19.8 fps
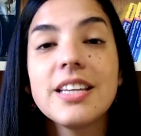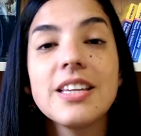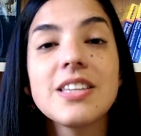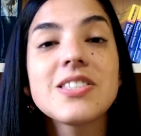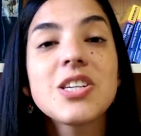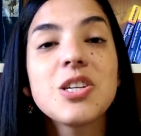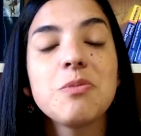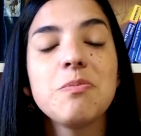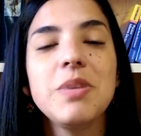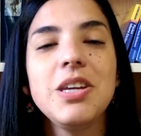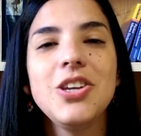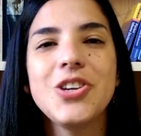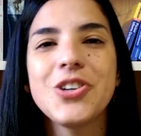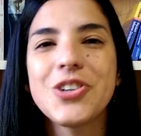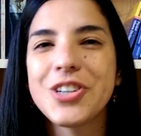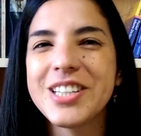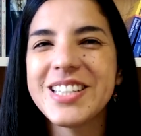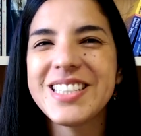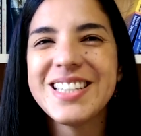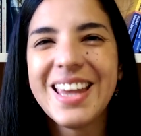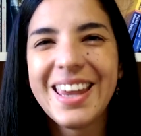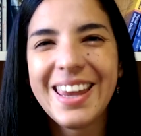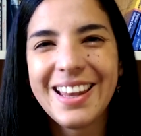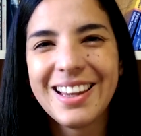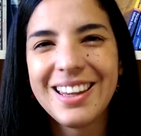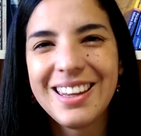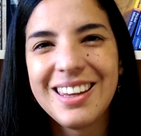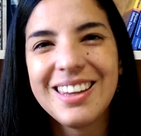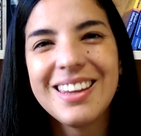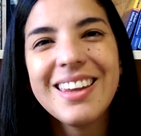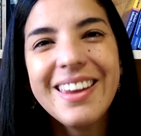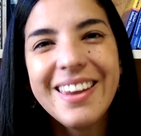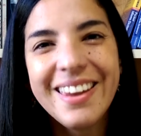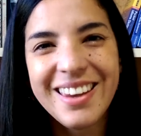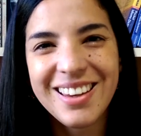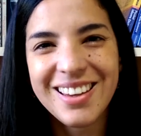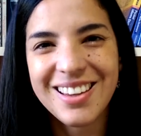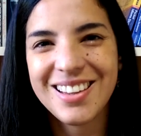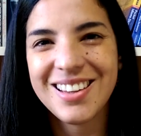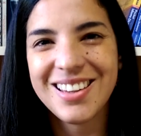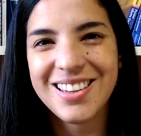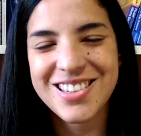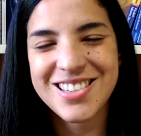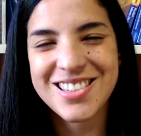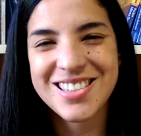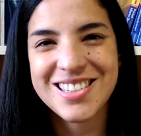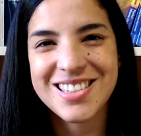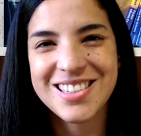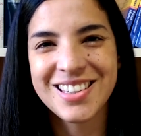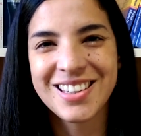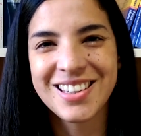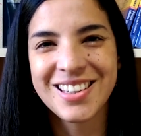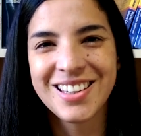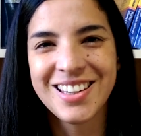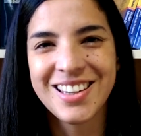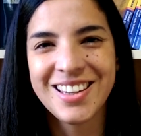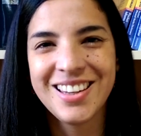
This could be your daily English.